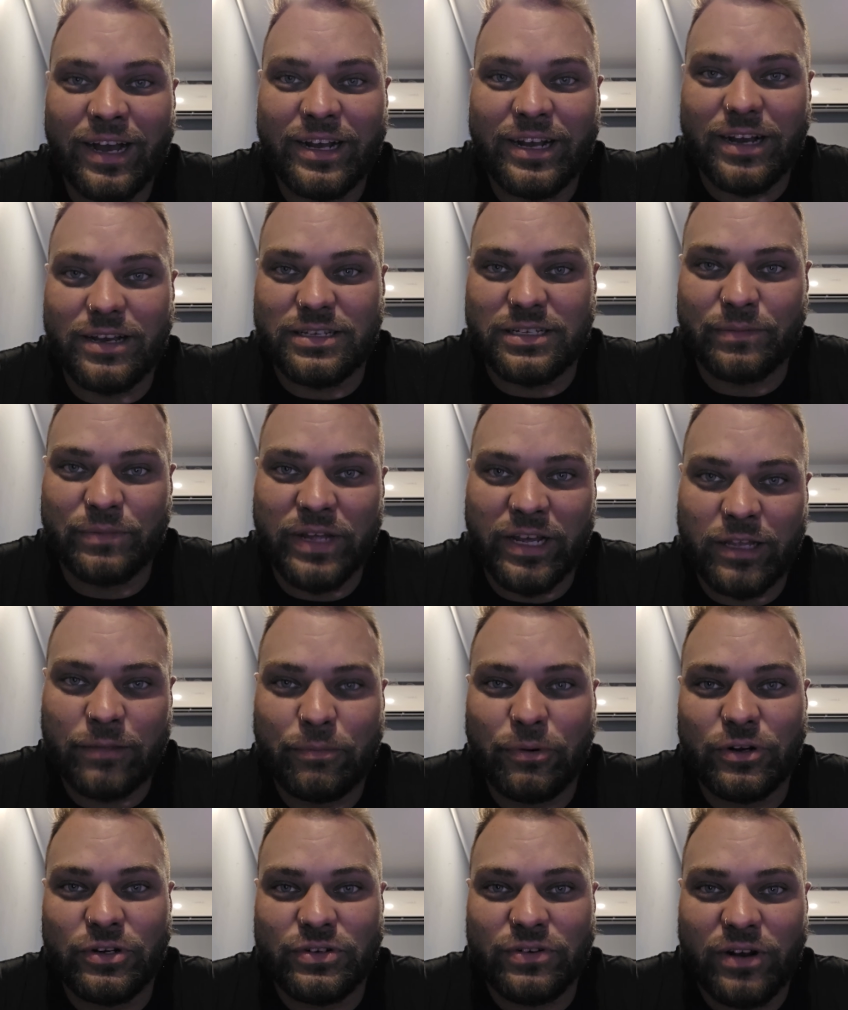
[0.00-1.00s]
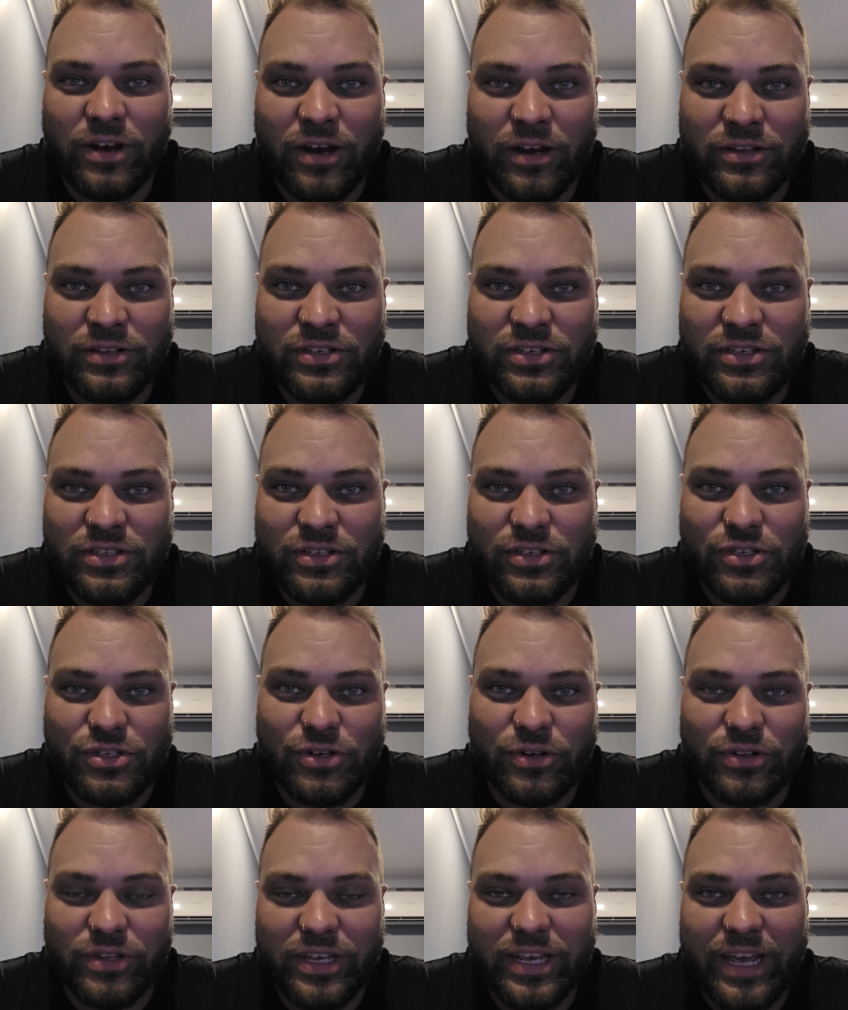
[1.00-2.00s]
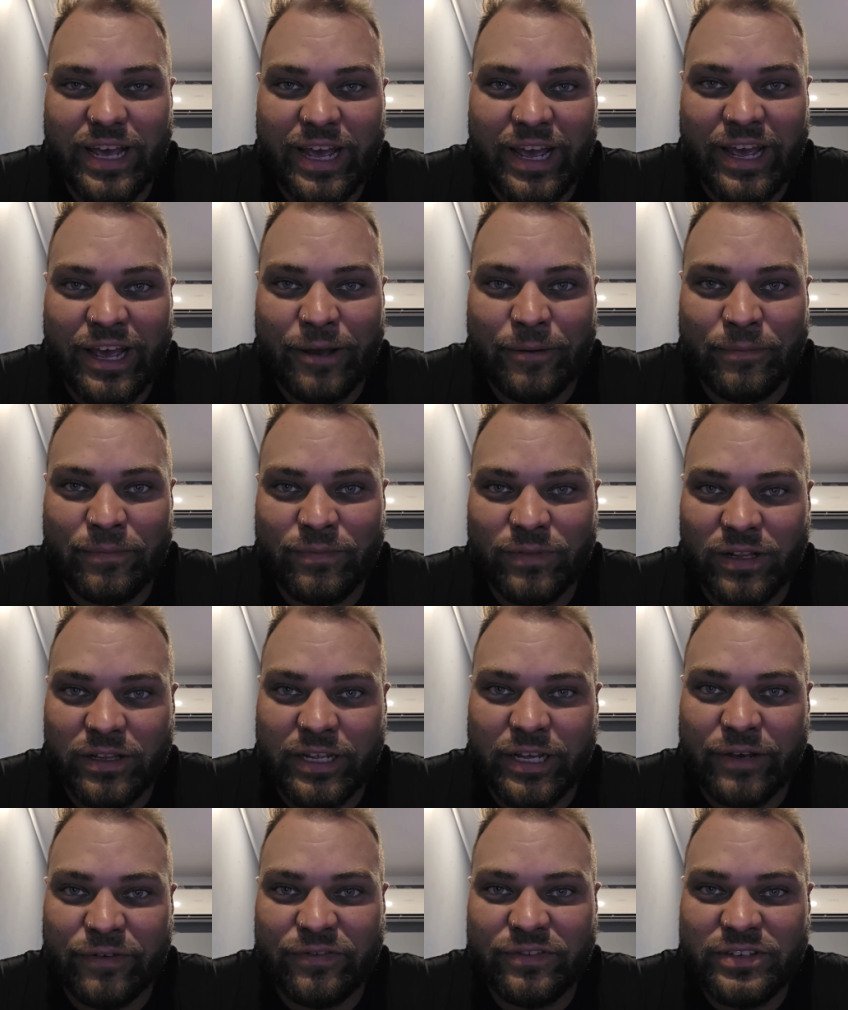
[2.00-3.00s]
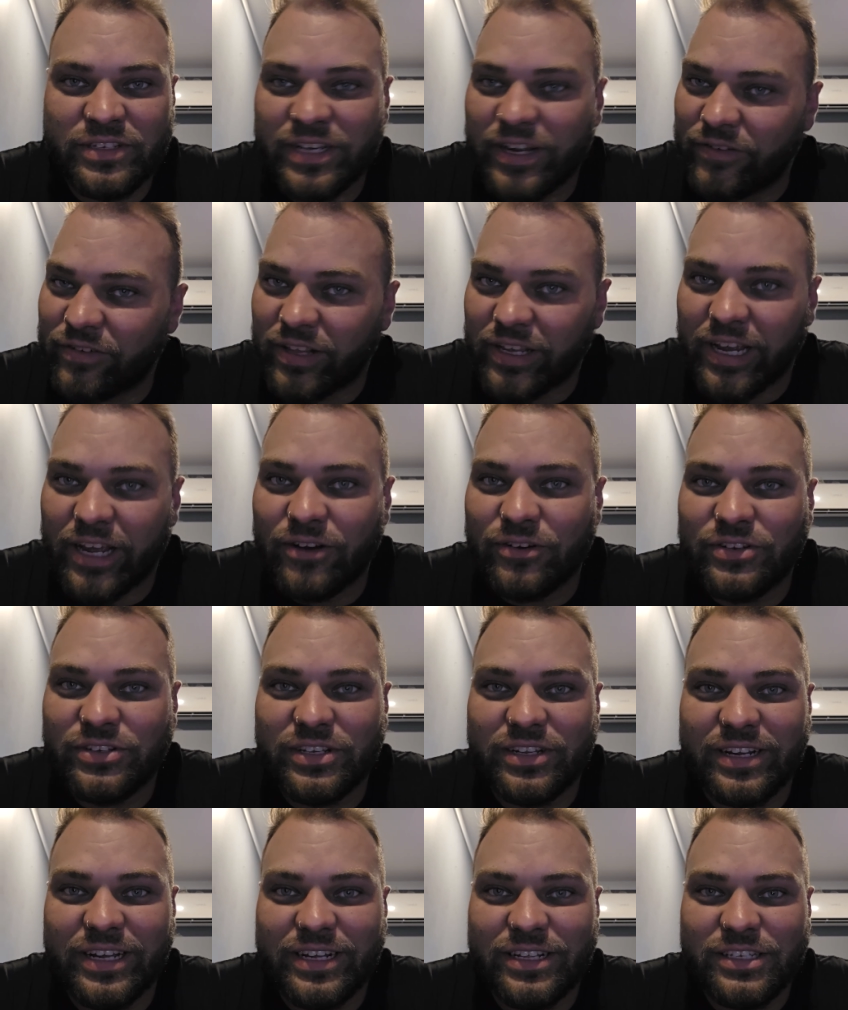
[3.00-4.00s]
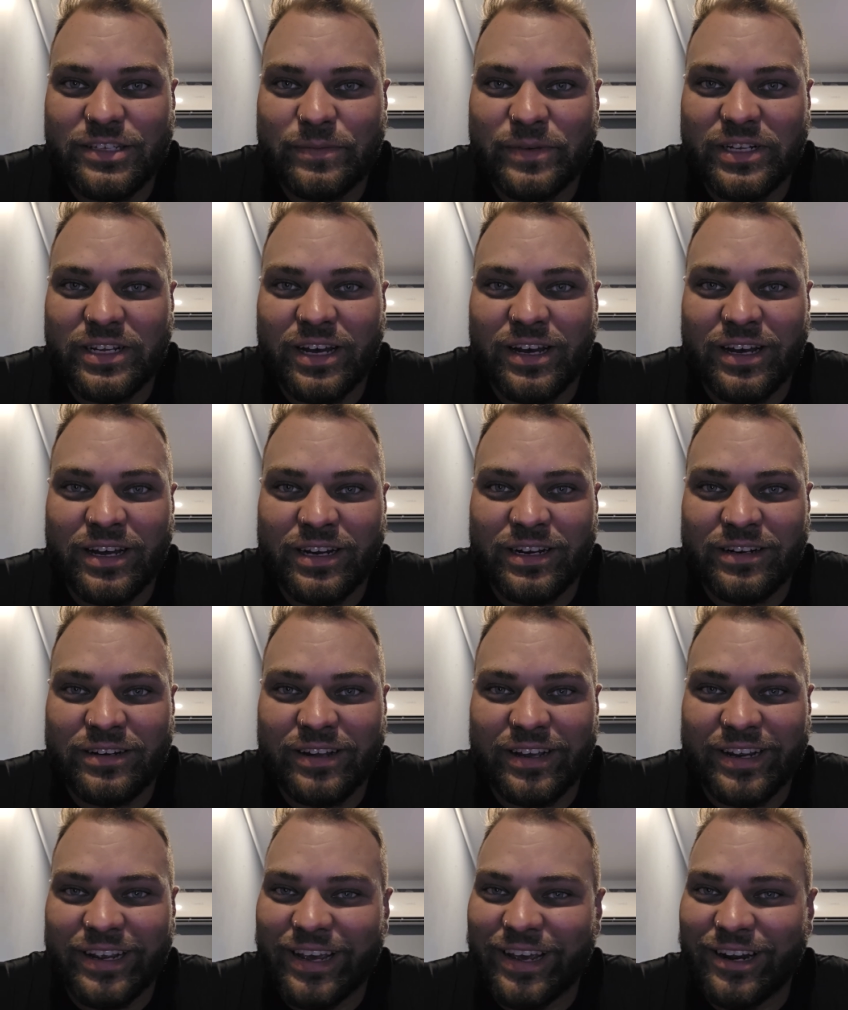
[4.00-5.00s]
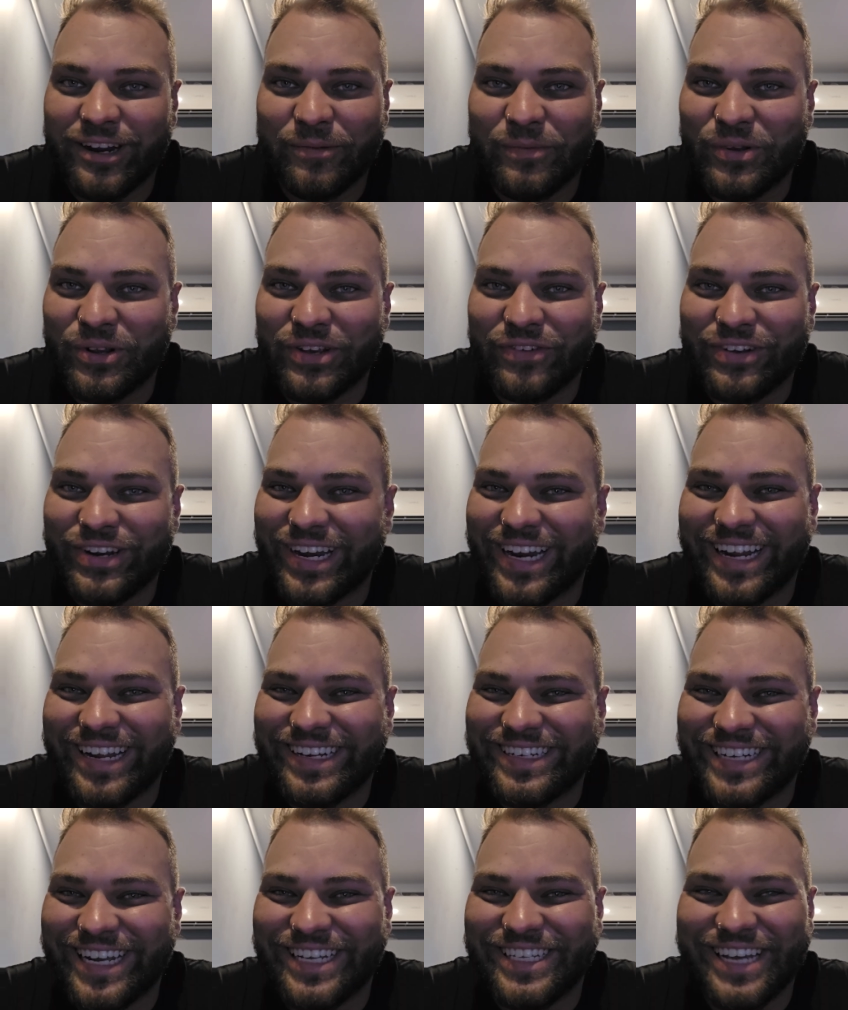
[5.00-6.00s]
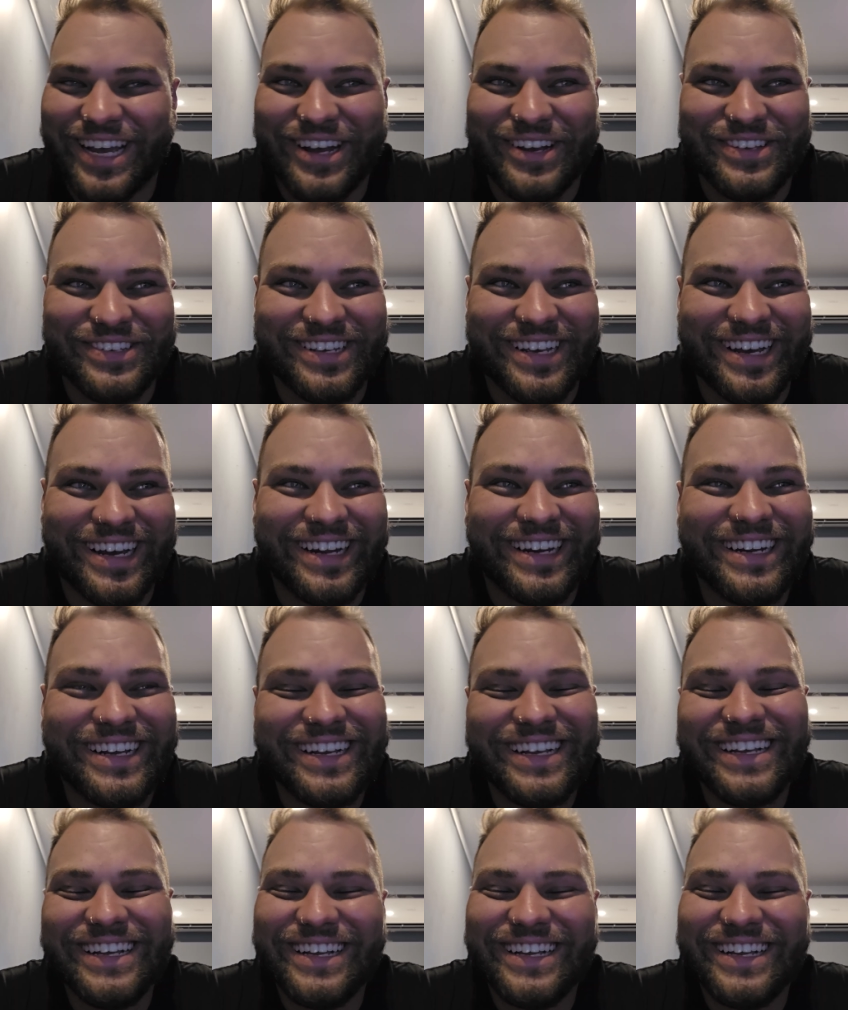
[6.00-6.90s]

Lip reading: Custom length push rods to suit the cam, the lift, everything else that needs to be done. Again, I'm not giving any details out.